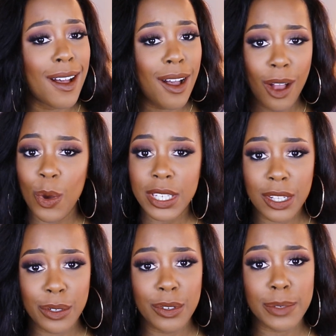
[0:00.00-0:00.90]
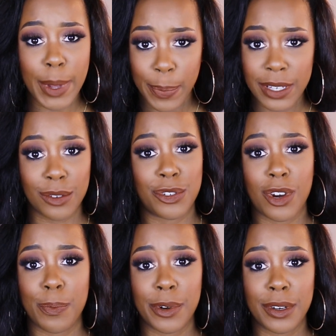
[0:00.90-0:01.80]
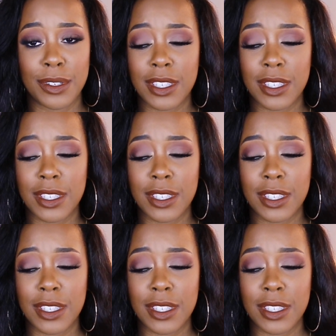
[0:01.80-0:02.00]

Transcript: I always lose my pencil sharpeners.